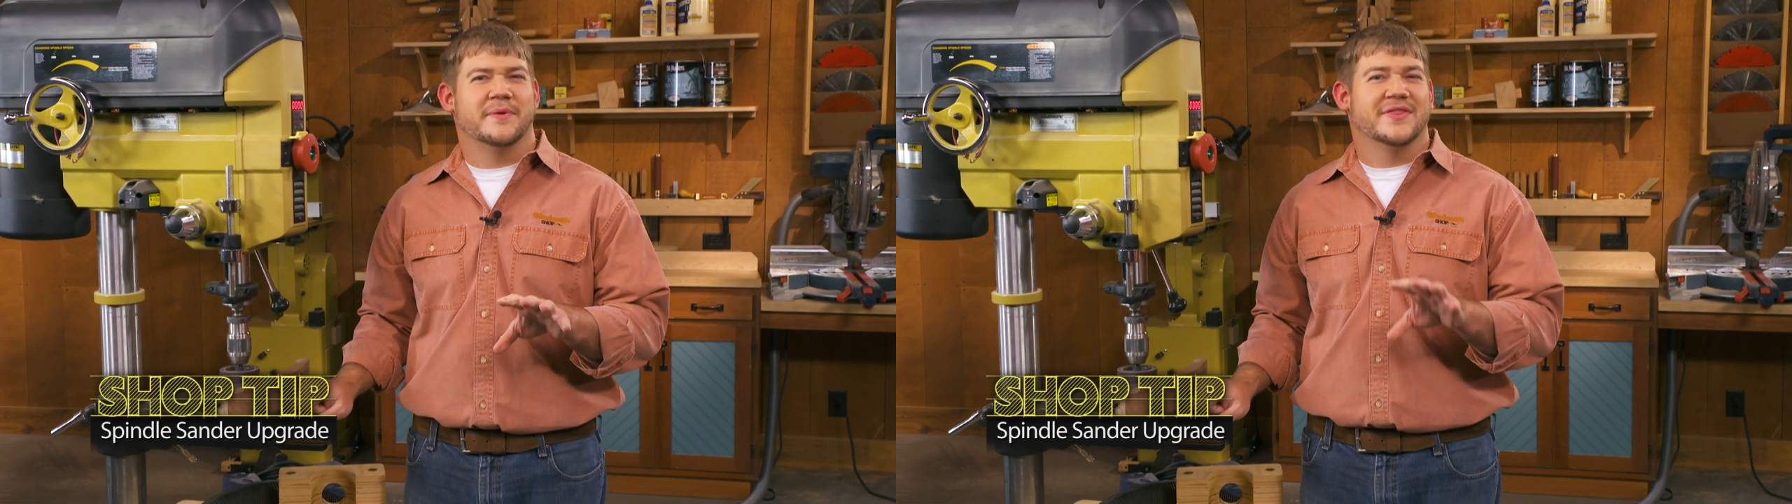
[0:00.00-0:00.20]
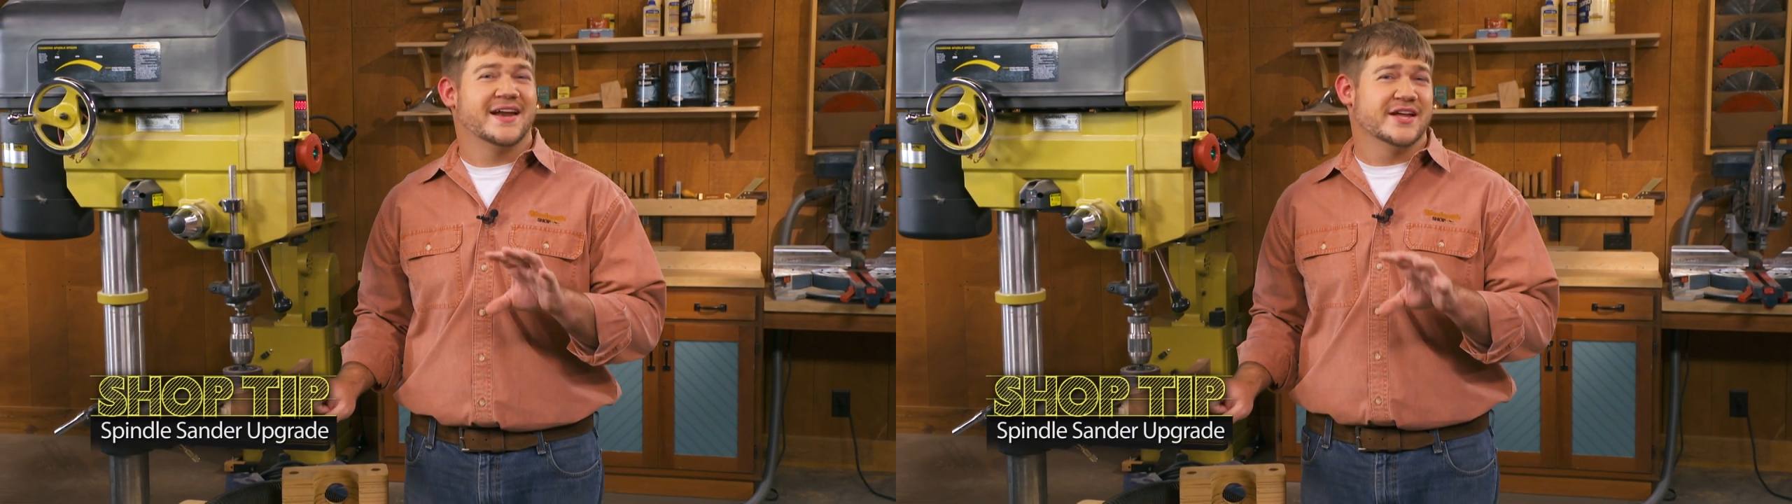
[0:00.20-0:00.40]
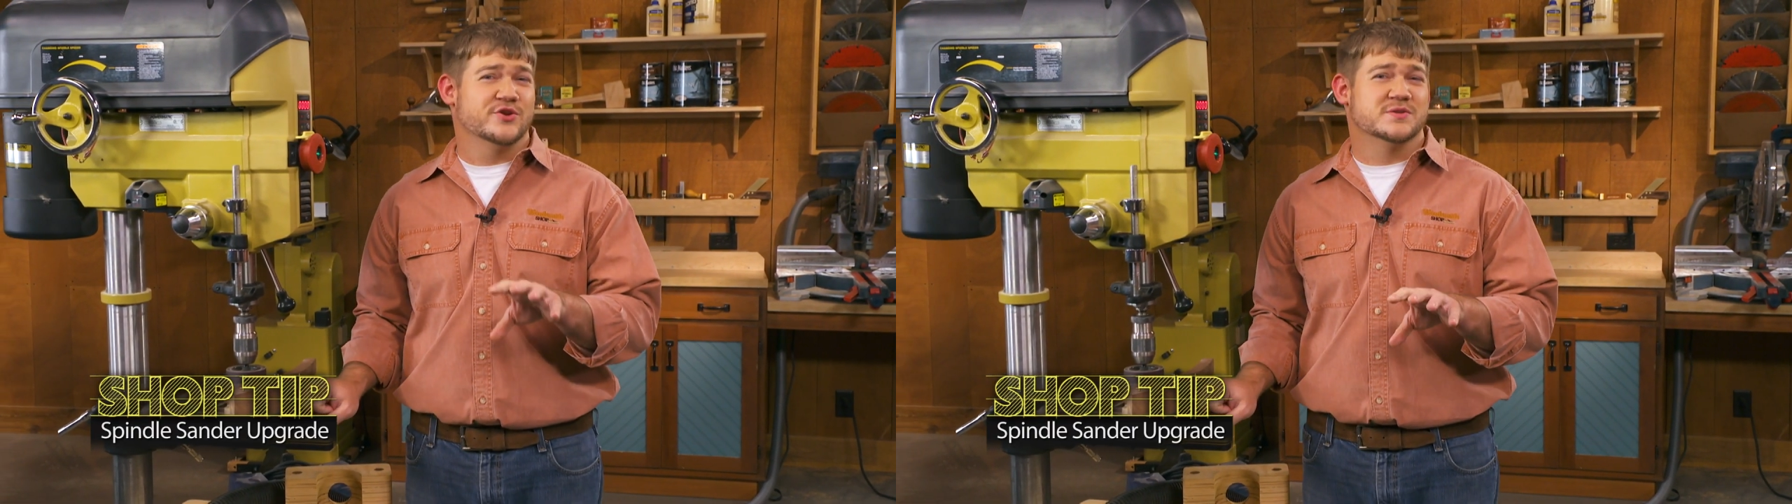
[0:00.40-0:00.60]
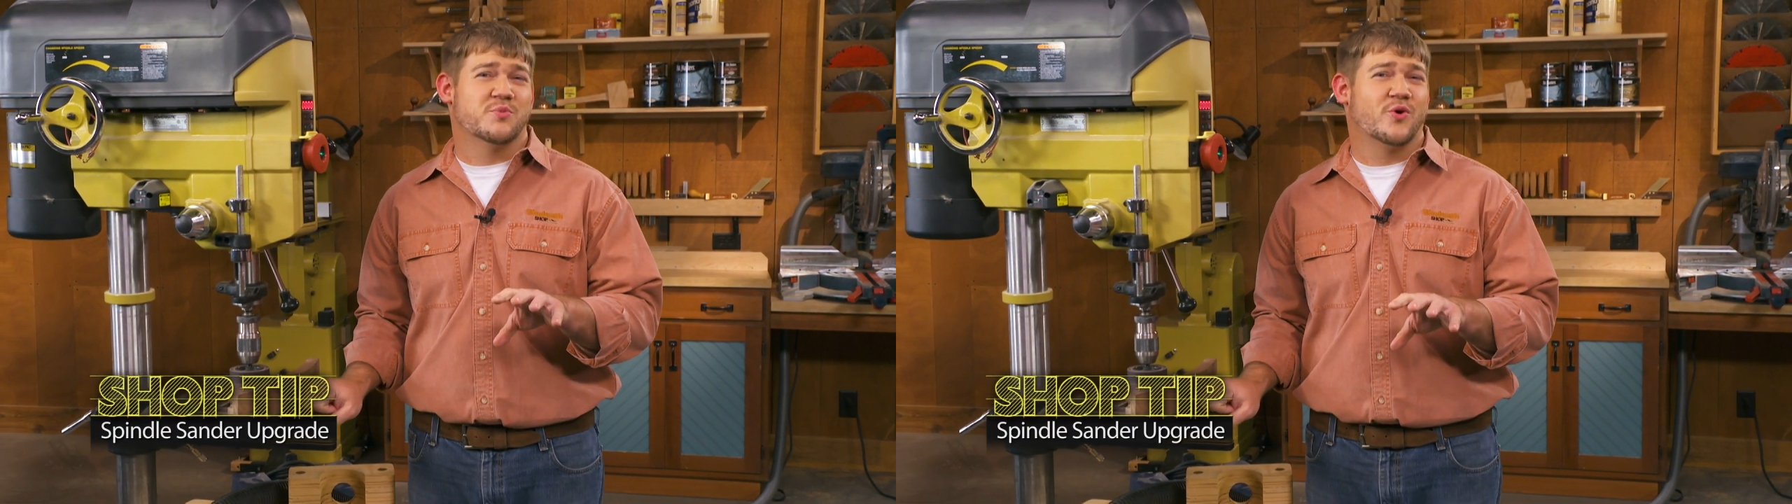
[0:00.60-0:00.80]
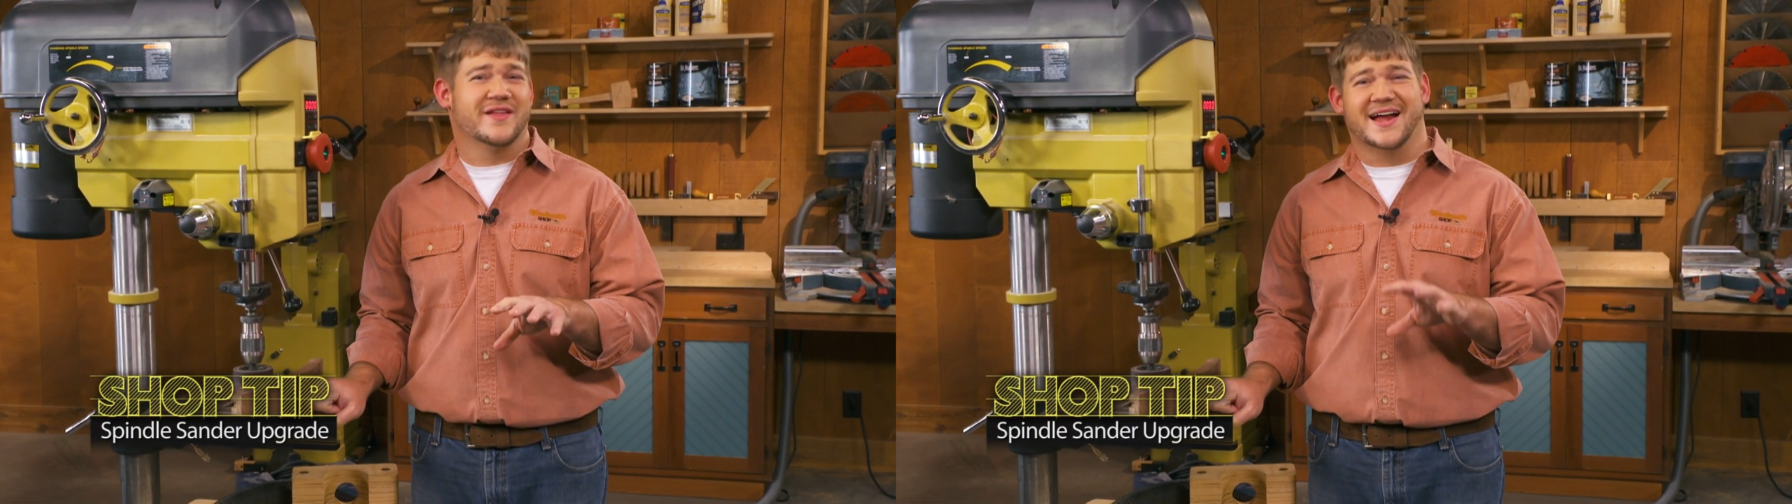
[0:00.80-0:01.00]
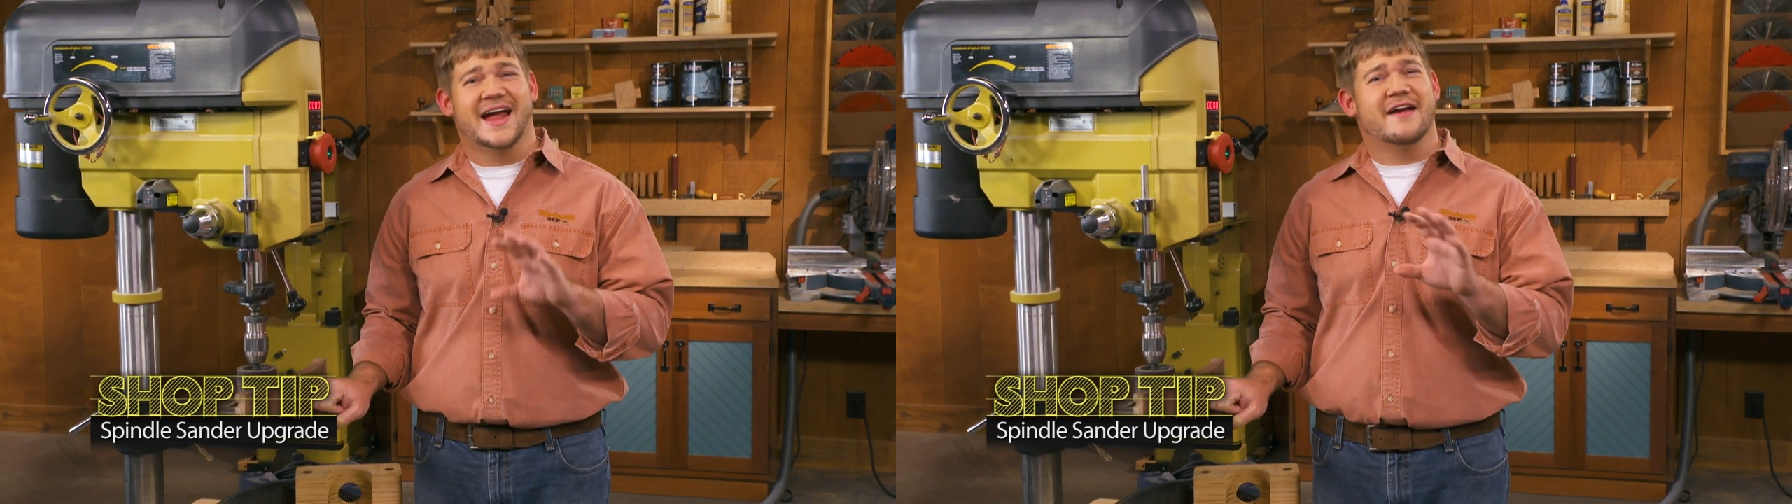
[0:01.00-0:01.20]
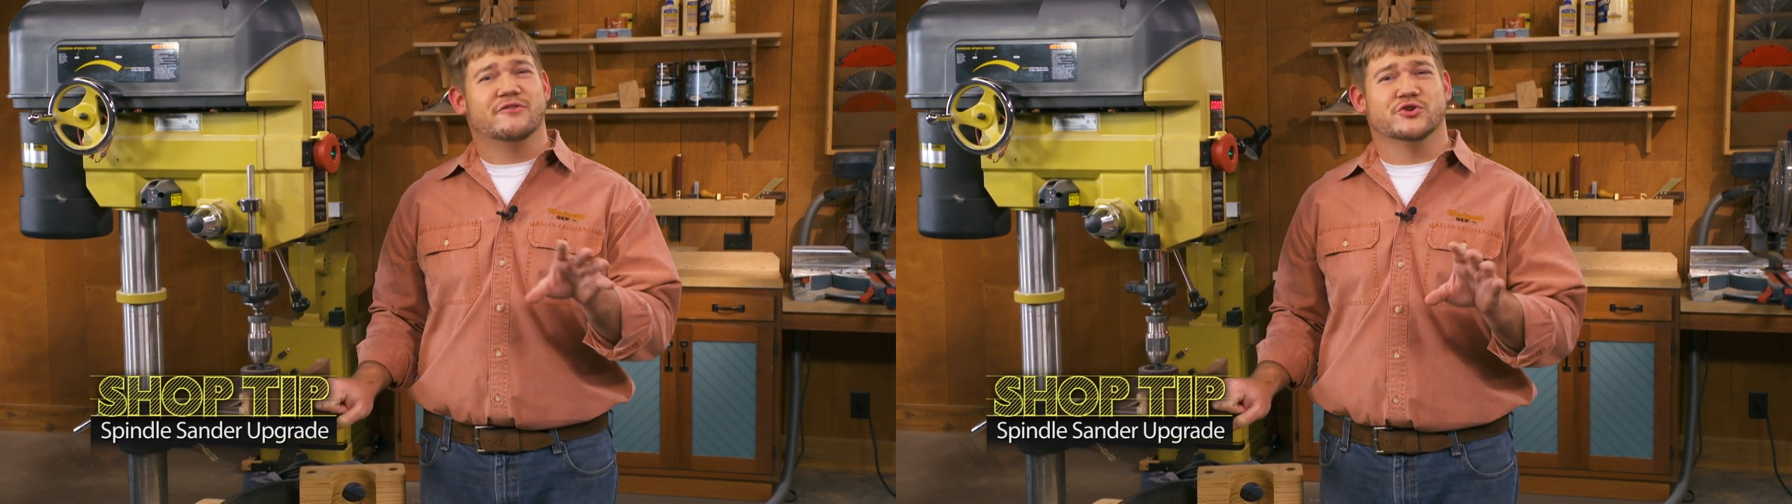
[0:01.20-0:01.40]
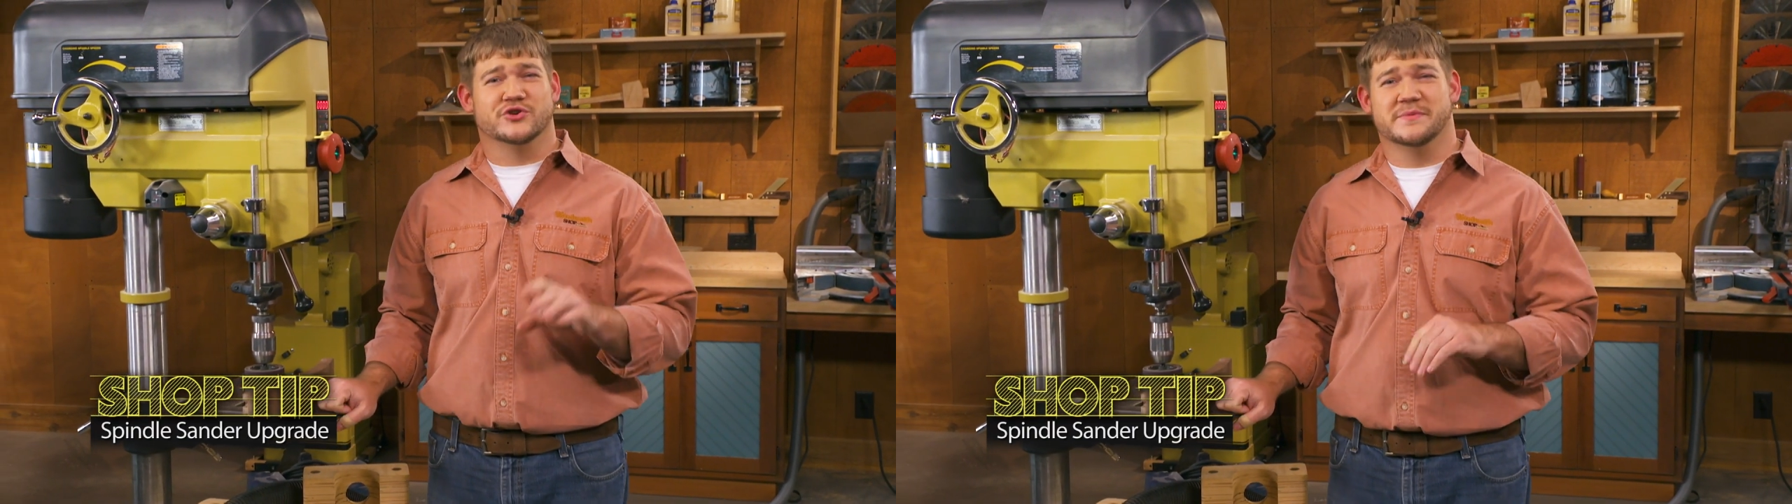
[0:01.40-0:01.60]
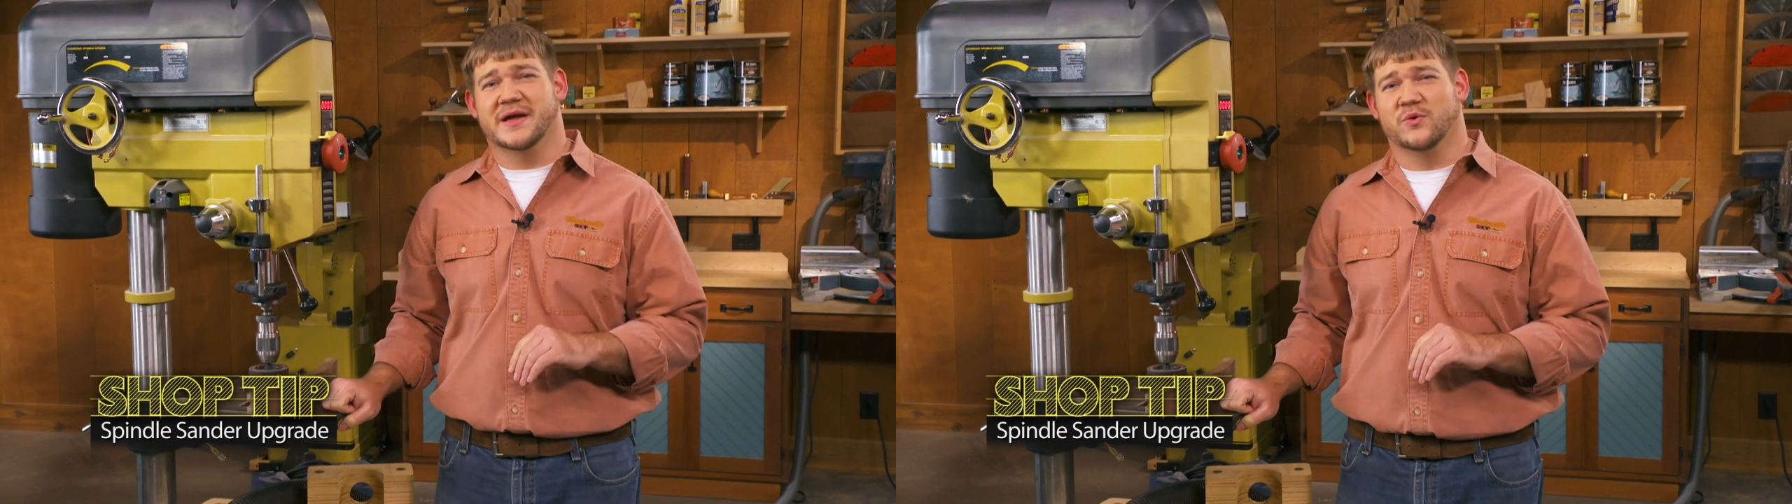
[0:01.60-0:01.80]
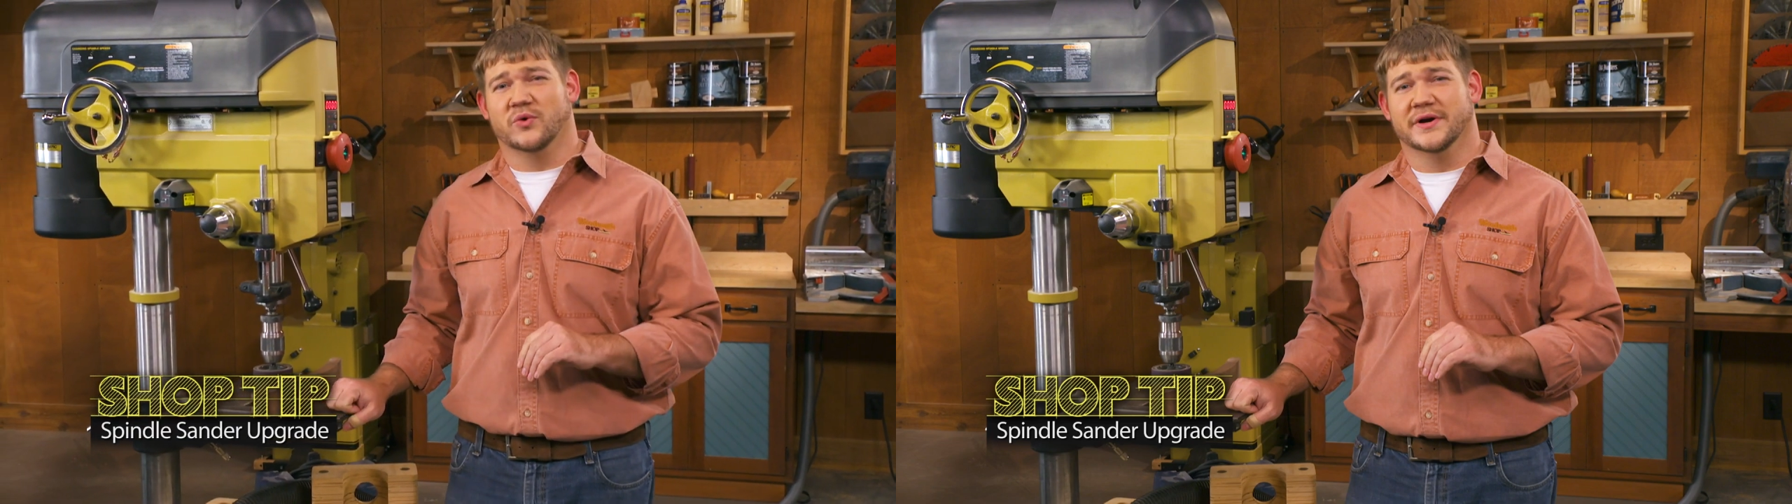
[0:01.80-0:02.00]
that I use more than I ever dreamed I
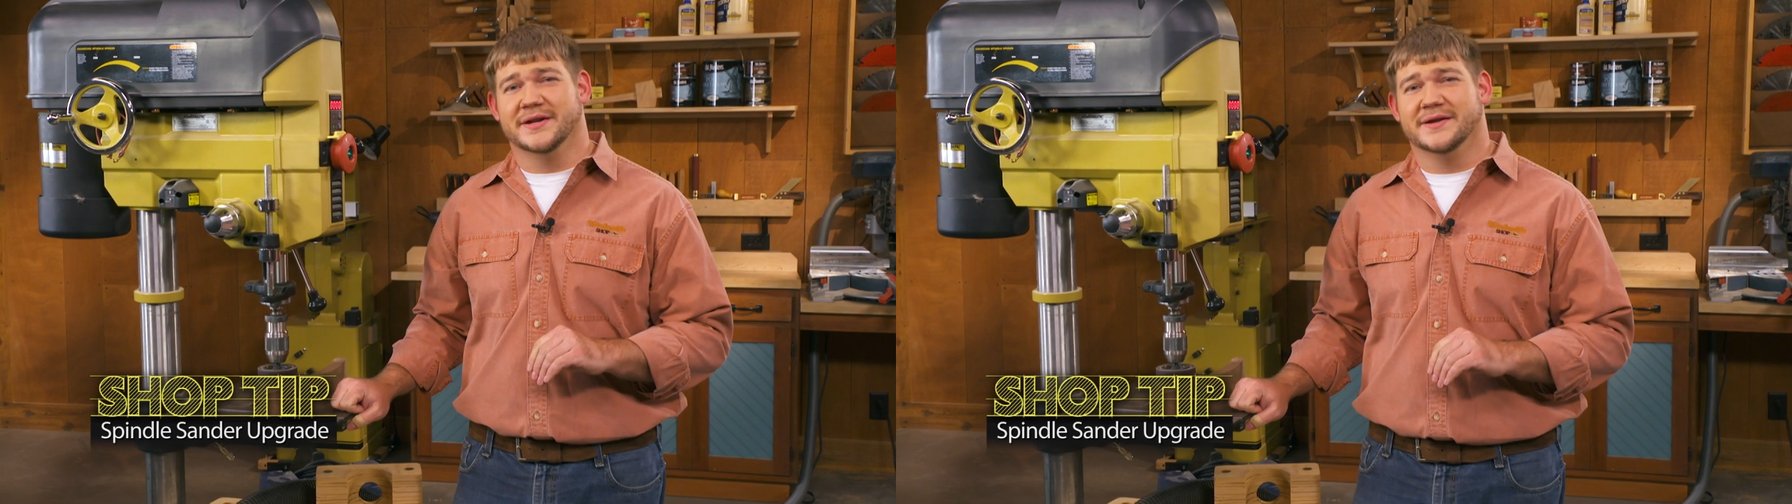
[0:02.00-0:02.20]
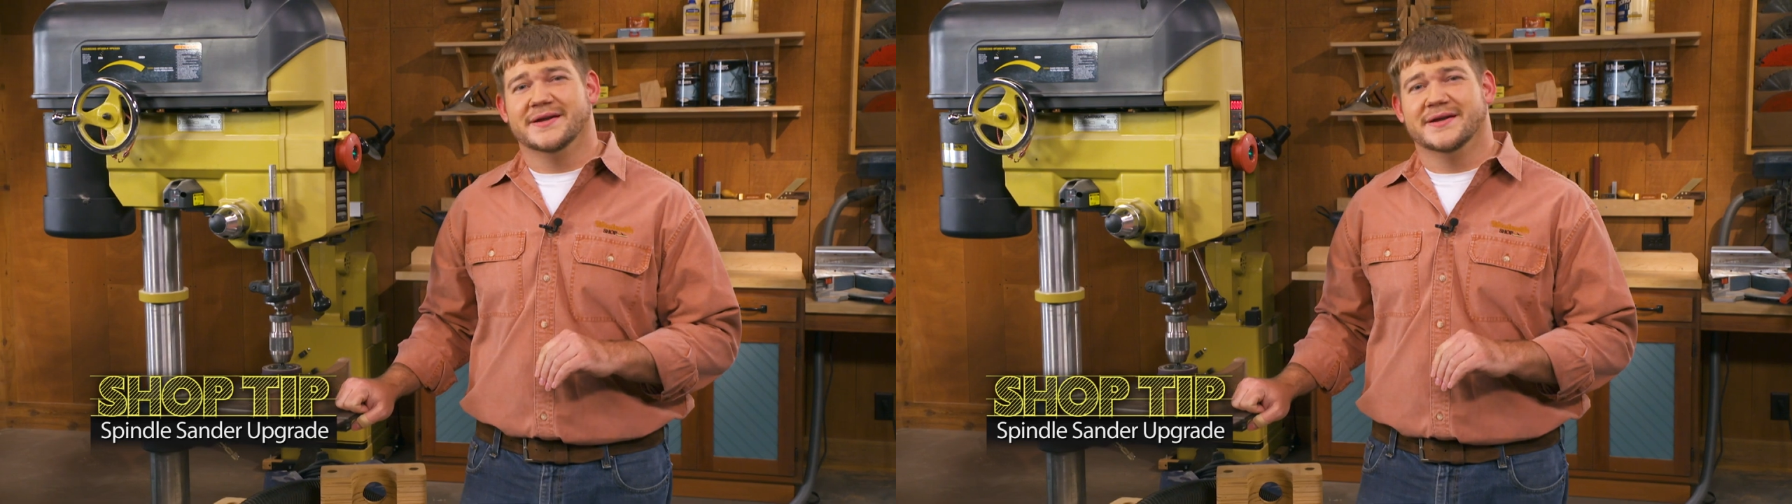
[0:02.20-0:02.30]
would,